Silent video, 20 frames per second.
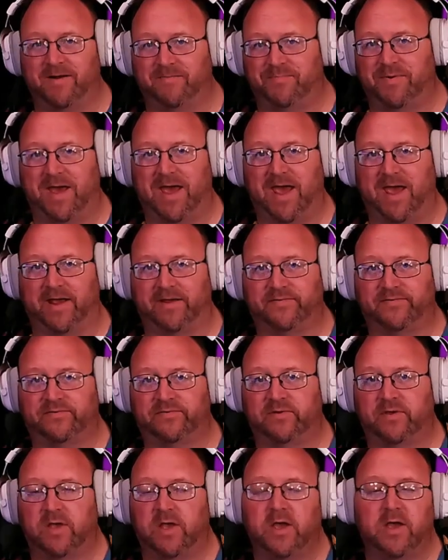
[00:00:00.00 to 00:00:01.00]
packs
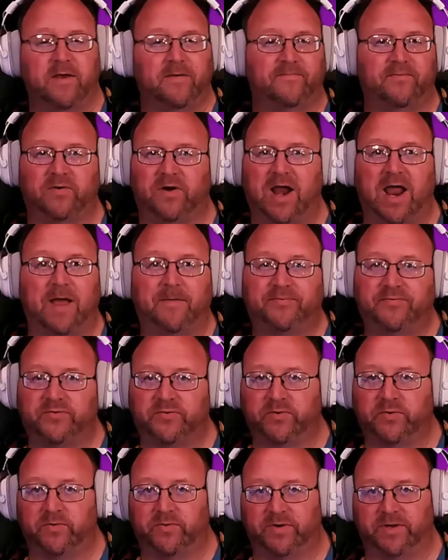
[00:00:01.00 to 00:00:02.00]
for
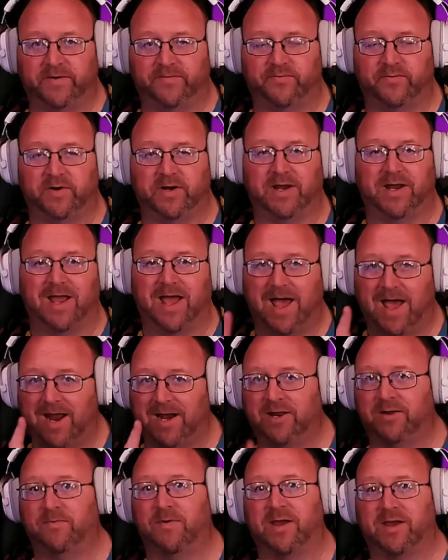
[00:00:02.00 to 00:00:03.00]
absolutely free.
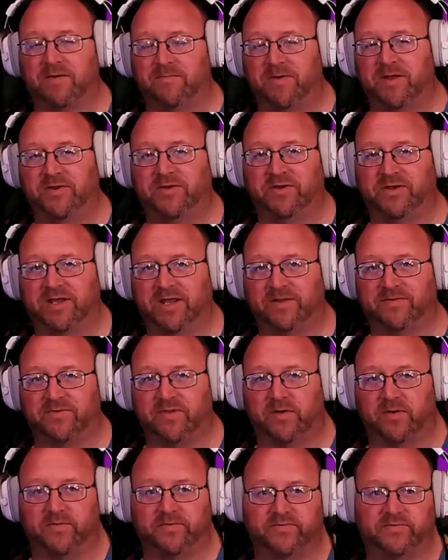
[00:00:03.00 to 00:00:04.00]
Highly recommend you get
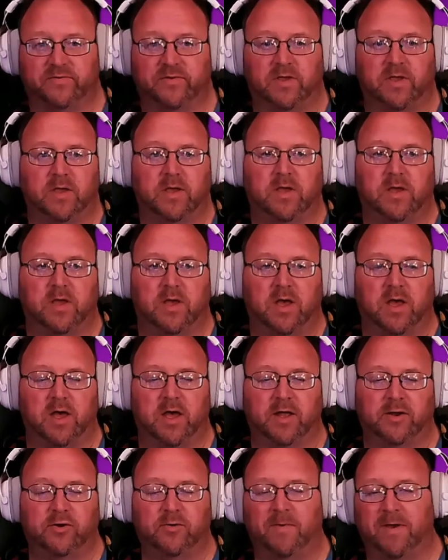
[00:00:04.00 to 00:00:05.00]
those.
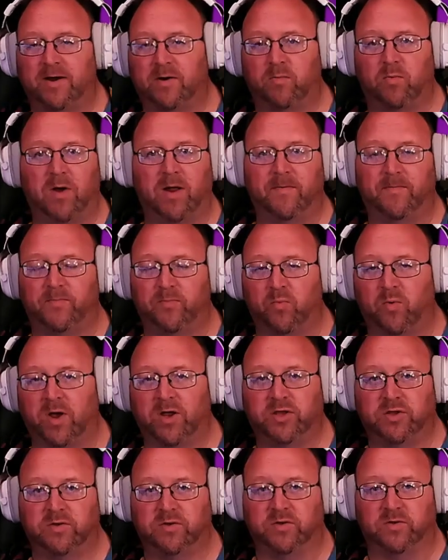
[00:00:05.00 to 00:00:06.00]
No matter what
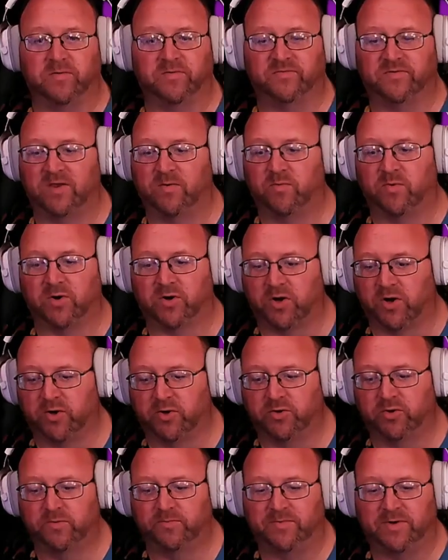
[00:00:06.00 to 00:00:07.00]
you use, they work on
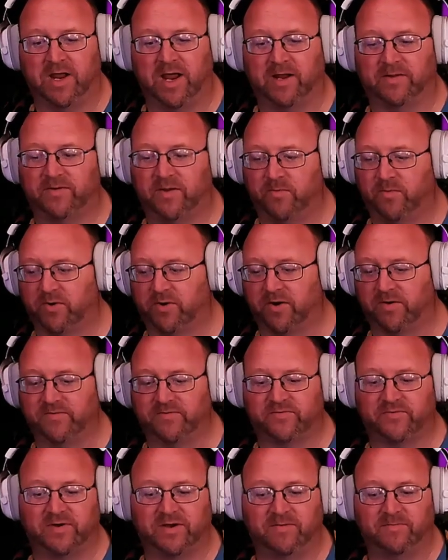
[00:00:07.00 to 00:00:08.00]
Loop Deck, they work on
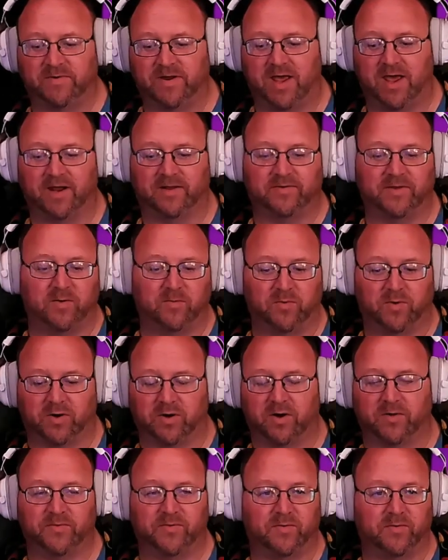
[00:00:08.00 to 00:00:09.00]
Stream Deck, they work
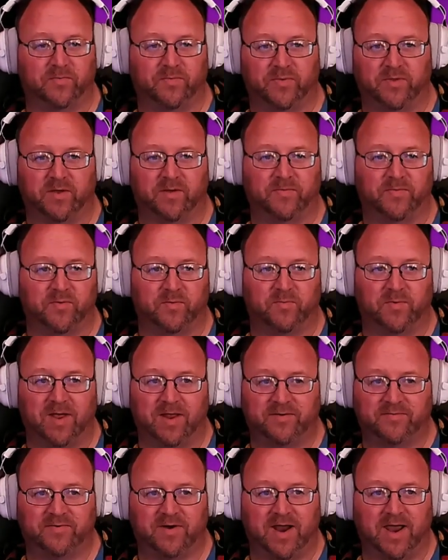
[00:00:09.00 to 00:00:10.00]
on the
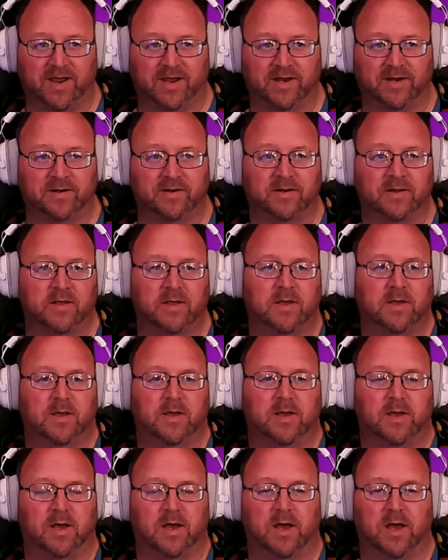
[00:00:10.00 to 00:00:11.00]
Redragon,
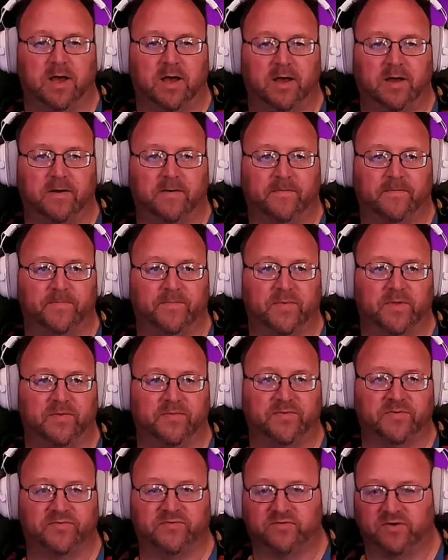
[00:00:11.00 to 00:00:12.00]

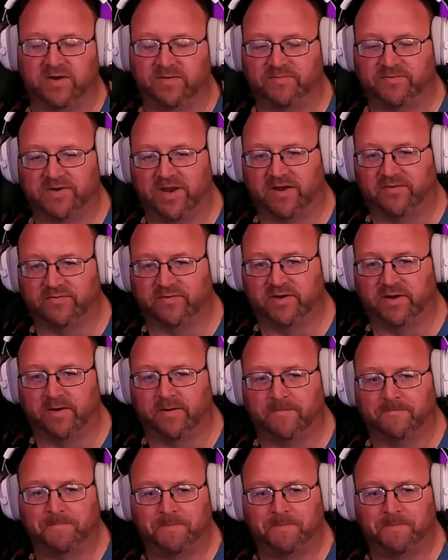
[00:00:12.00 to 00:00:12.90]
the Stream Station here.